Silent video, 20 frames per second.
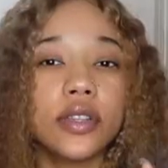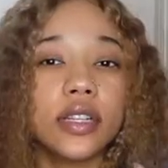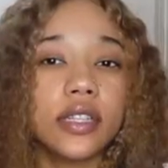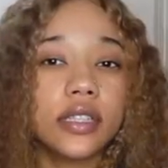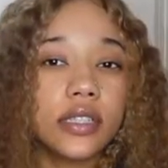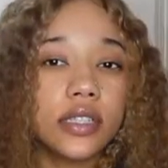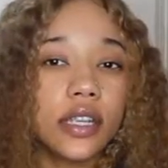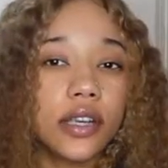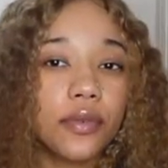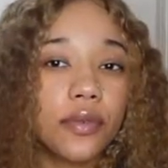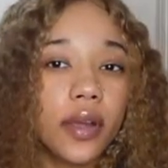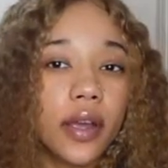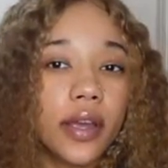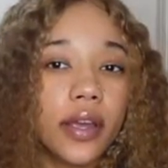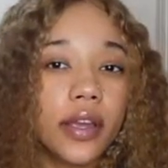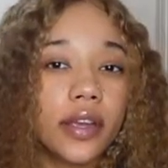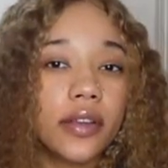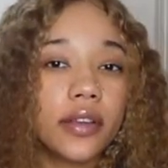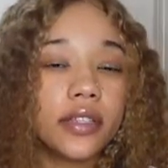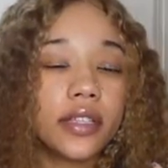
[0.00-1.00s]
this scent right
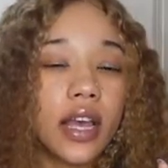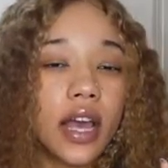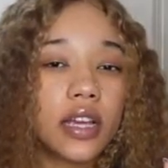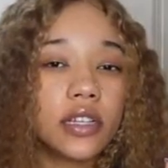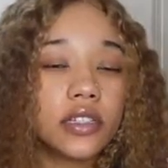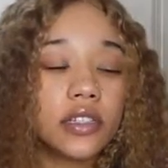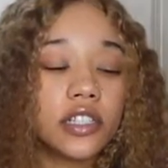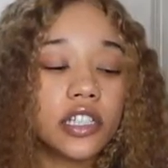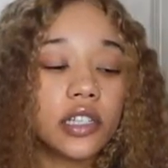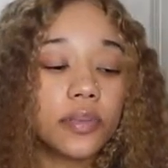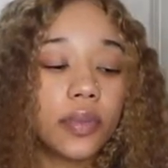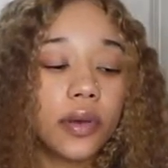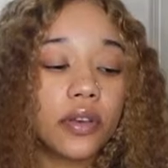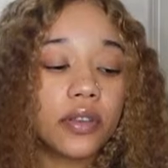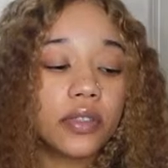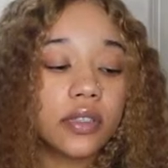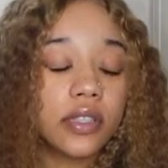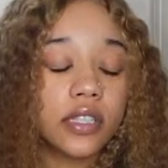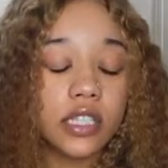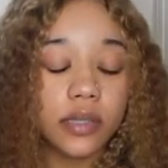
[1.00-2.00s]
here is actually
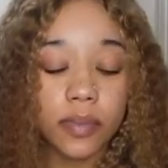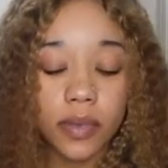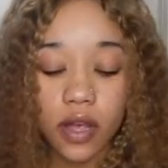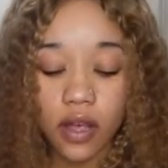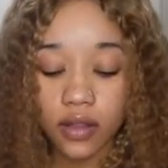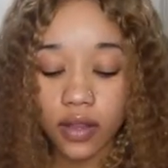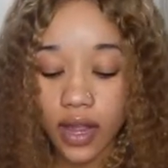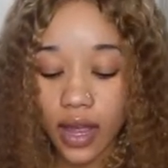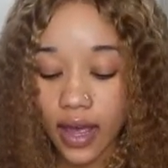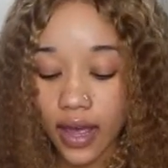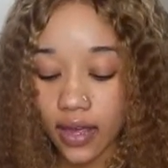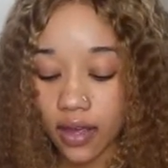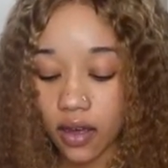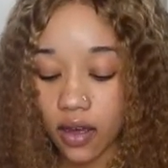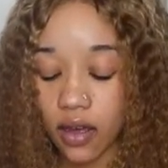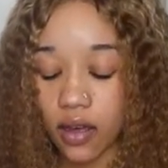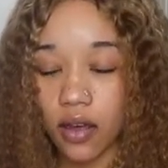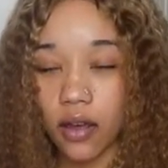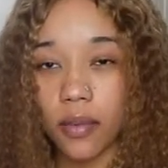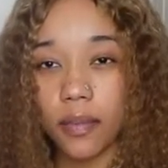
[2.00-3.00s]
supposed to smell like
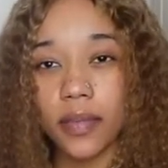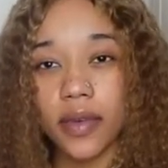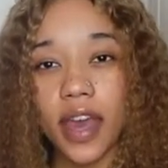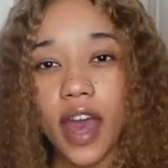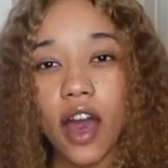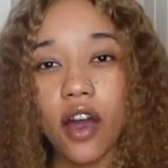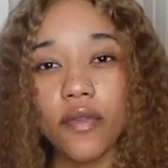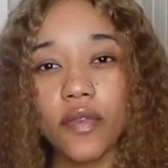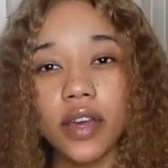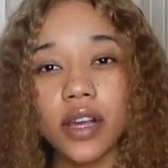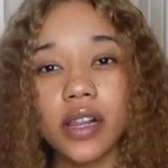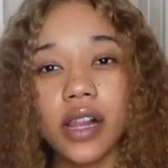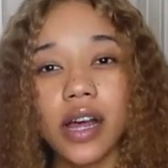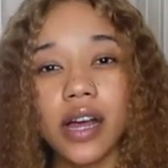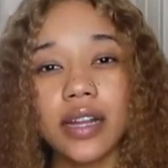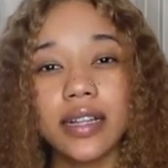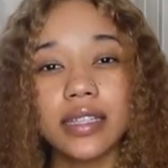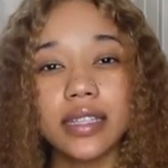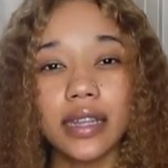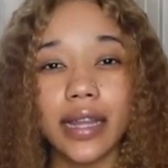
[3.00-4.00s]
um, Calvin
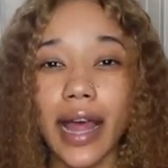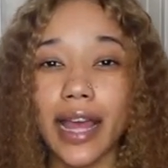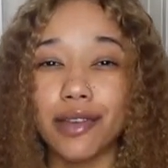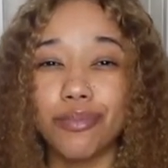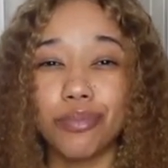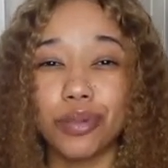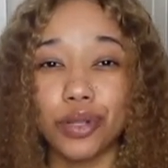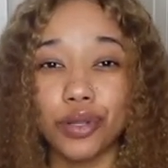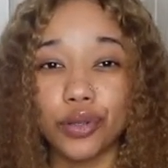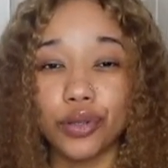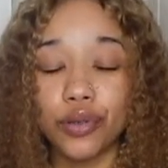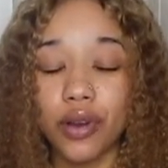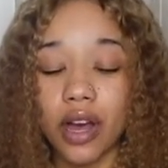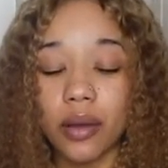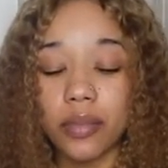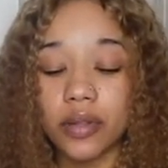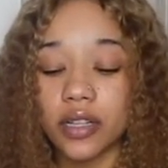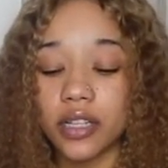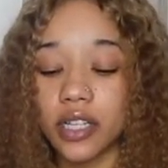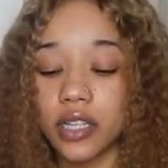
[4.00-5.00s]
Klein's light blue,
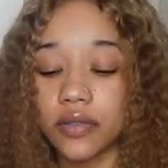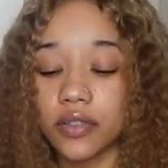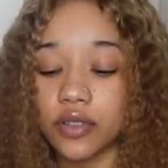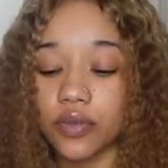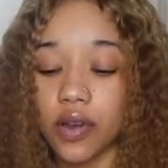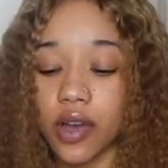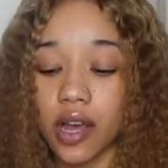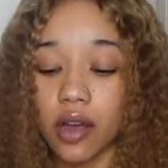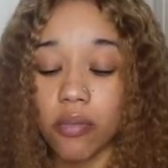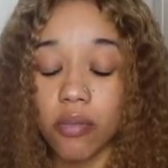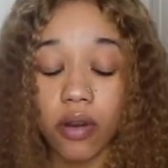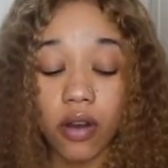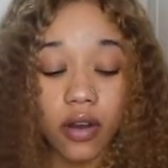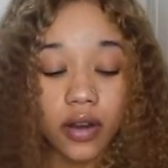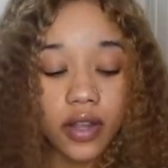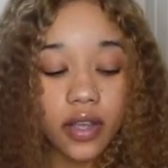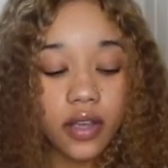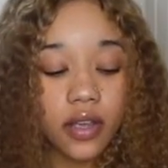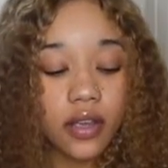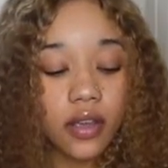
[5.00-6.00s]
I believe is why I
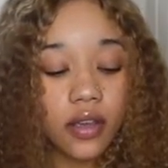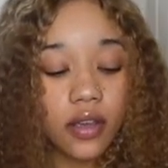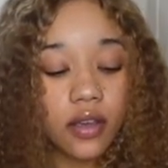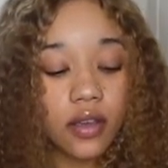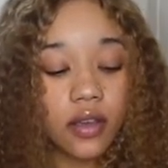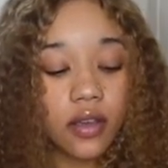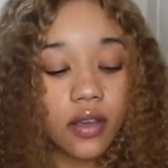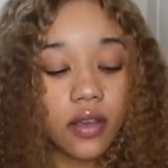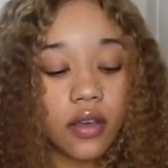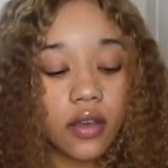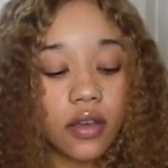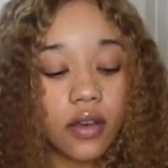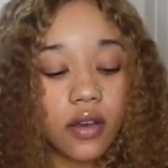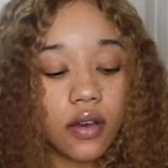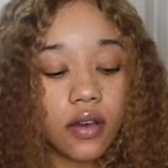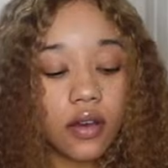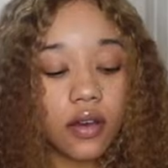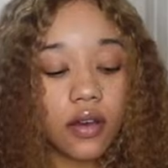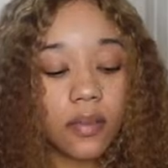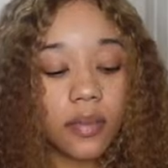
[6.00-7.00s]
bought it.
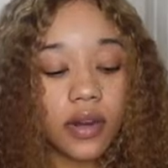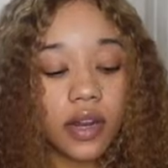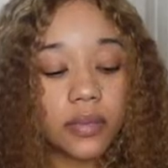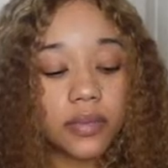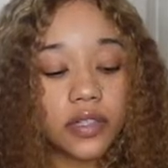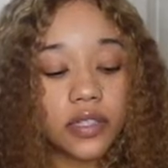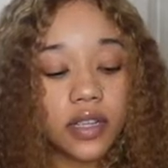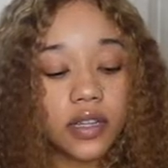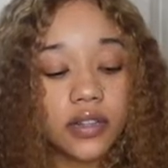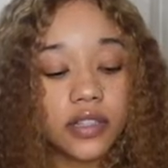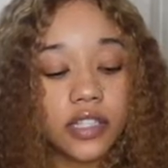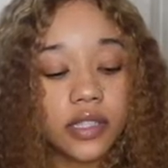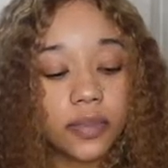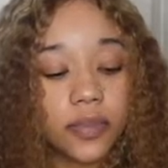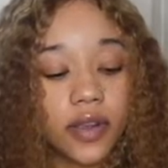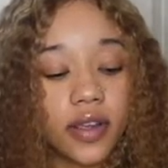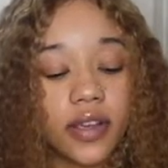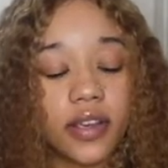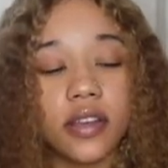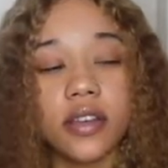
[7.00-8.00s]
Um, and I'm just gonna
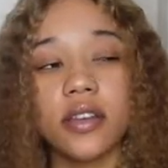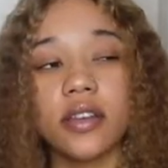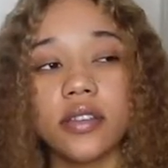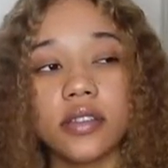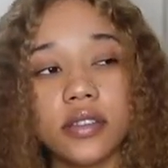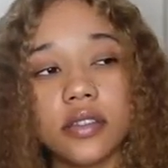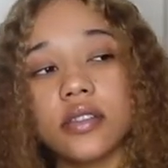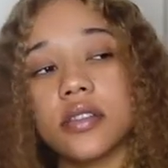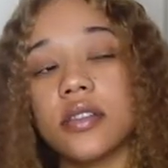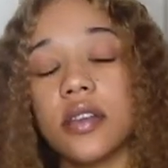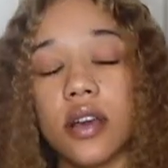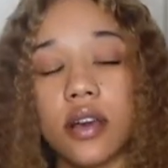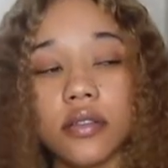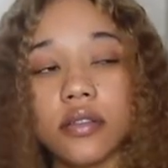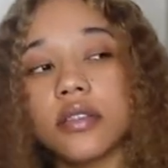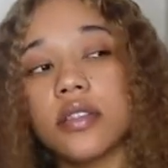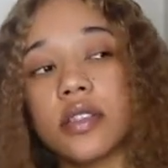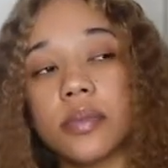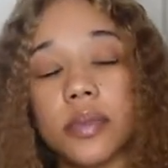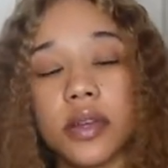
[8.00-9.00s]
spray it and see how
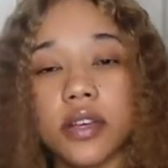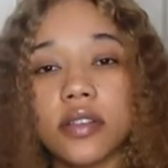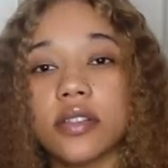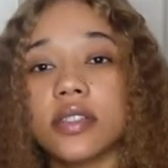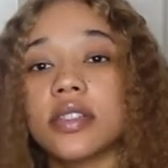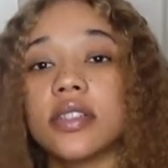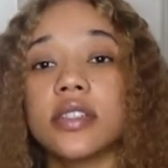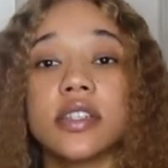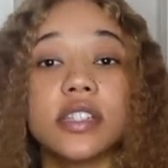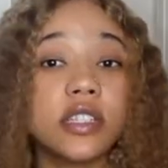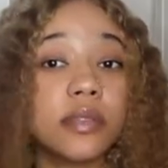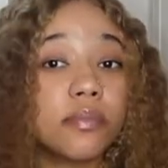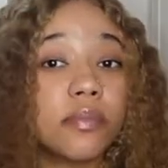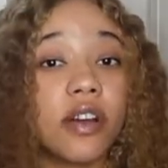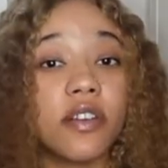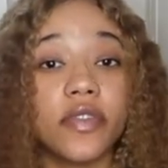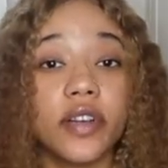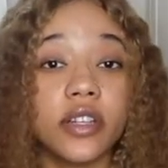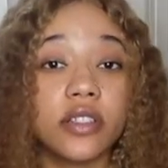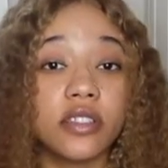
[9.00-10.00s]
it smells because this is
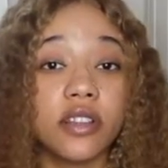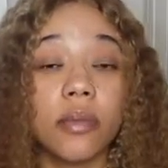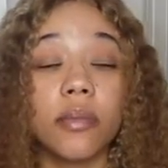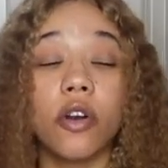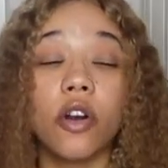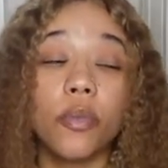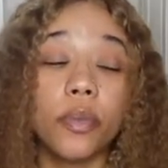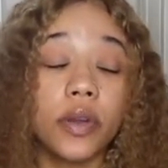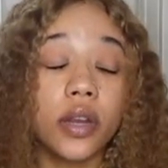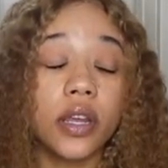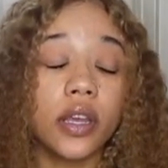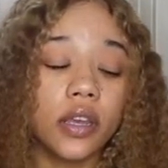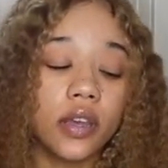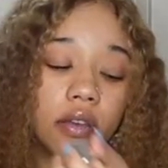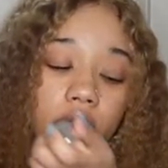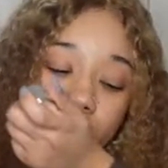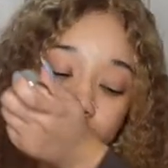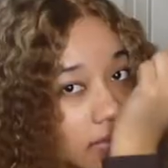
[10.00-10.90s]
my first time opening it.